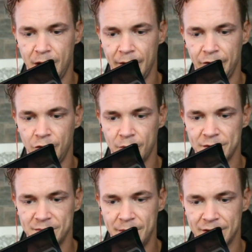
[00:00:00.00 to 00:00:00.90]
this enormous
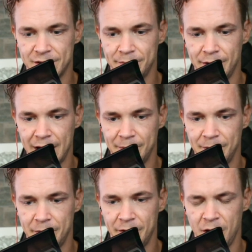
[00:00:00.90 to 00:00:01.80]
amount of supply coming
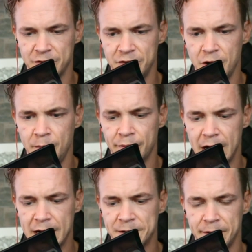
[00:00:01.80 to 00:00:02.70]
up and almost no
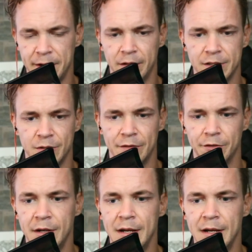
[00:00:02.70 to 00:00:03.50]
price spread whatsoever.